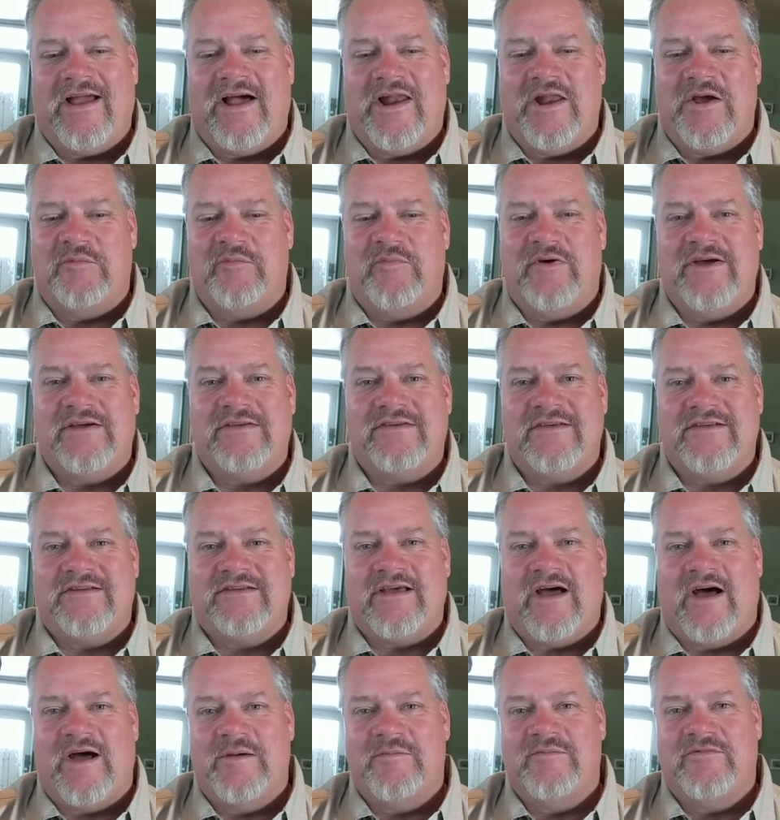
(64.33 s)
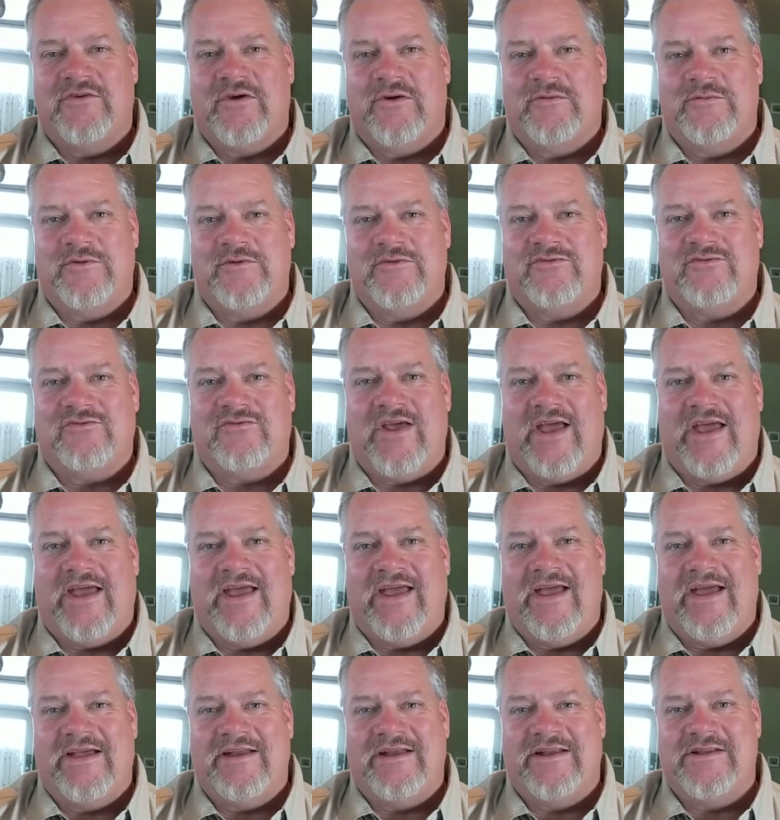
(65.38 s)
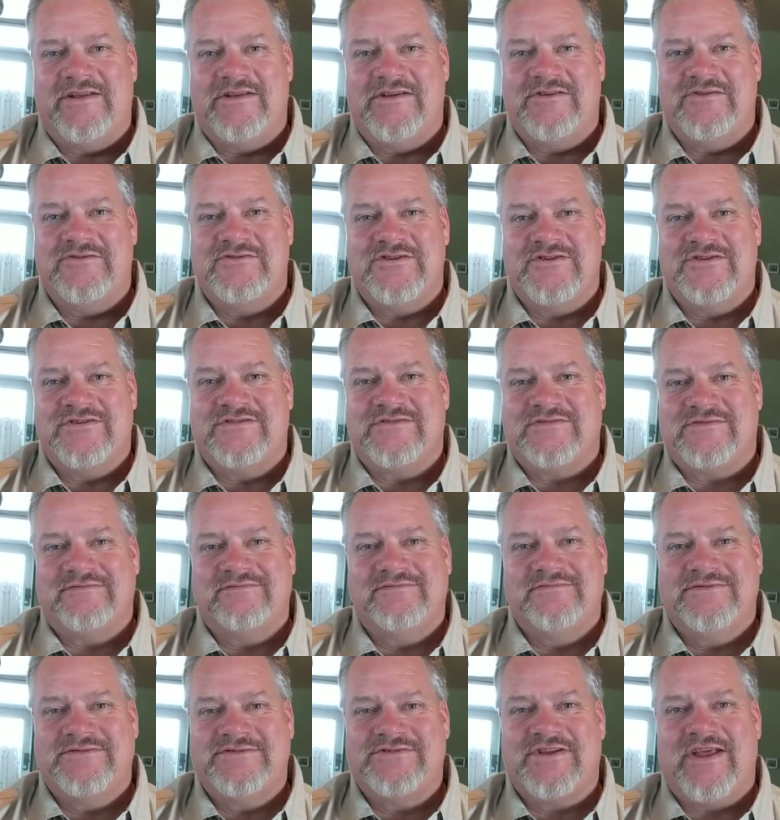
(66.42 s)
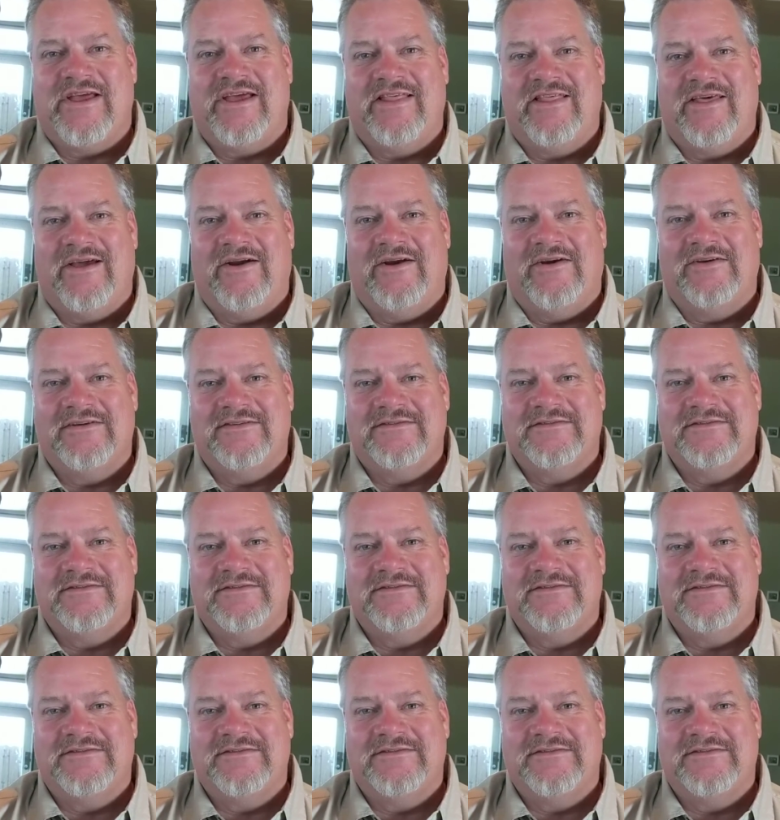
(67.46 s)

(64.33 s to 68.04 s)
kind of picks a time zone to stay in, and you just stay there.